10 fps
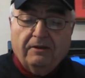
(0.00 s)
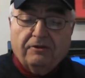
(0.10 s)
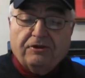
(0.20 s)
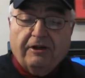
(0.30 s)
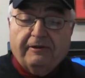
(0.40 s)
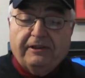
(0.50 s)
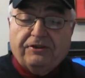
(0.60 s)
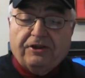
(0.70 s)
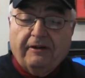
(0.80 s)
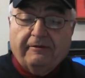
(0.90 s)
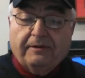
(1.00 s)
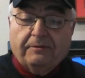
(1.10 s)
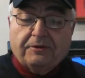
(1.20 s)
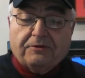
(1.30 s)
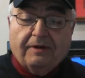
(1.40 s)
Jerry Cherry
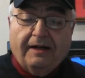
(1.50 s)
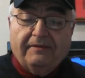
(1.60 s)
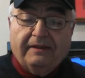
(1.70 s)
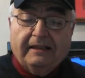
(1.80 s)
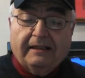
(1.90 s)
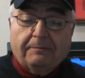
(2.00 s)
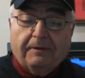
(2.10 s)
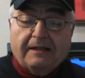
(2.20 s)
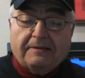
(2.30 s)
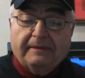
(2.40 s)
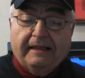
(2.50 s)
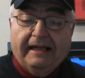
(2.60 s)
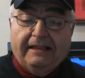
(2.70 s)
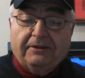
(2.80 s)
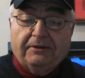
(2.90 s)
was driving at approximately
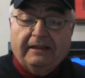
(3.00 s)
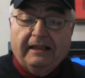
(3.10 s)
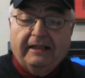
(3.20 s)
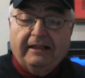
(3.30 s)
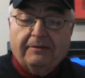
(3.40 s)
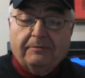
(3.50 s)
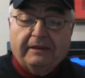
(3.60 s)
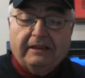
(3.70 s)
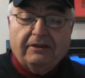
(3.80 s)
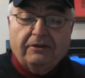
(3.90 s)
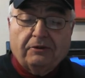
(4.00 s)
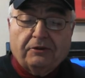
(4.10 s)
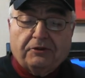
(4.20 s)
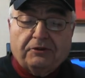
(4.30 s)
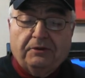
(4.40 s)
8:30 a.m. when he
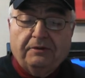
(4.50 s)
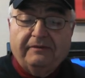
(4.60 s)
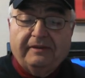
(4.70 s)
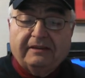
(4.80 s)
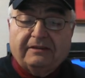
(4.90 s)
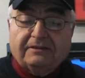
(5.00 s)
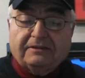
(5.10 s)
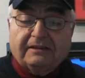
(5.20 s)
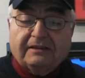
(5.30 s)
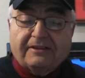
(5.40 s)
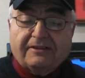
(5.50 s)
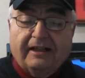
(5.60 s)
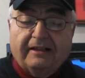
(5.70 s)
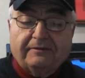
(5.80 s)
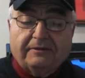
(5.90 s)
noticed two vehicles on the
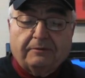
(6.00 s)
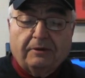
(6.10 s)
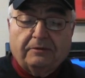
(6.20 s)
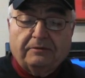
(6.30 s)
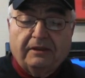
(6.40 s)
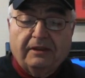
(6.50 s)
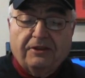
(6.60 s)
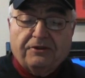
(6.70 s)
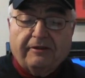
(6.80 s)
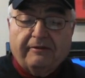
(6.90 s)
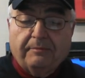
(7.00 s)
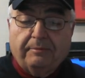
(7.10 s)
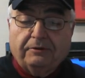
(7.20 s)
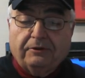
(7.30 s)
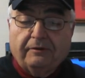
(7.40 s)
side of the road. Cherry
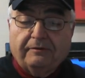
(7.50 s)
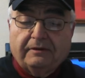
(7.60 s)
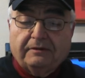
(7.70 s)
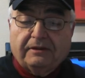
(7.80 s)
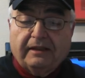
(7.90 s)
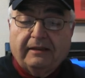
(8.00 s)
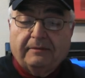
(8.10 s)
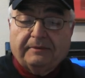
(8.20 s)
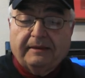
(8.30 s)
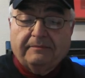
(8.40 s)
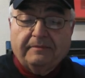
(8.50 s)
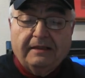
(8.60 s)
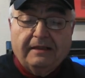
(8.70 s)
pulled over to help them,